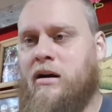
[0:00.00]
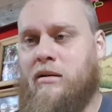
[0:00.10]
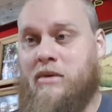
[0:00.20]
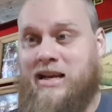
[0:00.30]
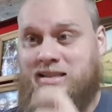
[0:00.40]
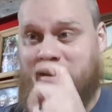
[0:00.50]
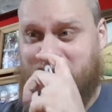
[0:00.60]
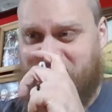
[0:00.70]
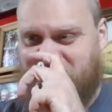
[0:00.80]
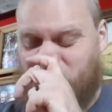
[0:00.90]
I'm
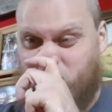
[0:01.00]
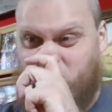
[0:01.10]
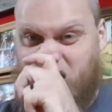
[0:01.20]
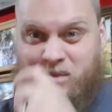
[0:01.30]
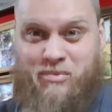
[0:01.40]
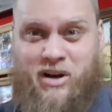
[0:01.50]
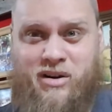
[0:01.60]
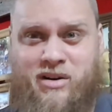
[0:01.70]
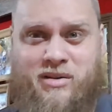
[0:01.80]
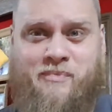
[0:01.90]
guessing it's a peanut
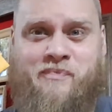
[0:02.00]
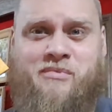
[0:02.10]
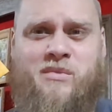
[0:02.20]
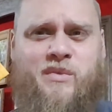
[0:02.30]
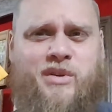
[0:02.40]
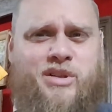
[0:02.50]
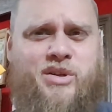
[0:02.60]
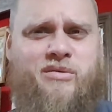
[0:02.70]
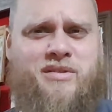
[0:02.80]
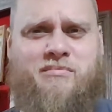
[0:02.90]
butter
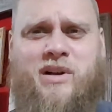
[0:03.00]
juice?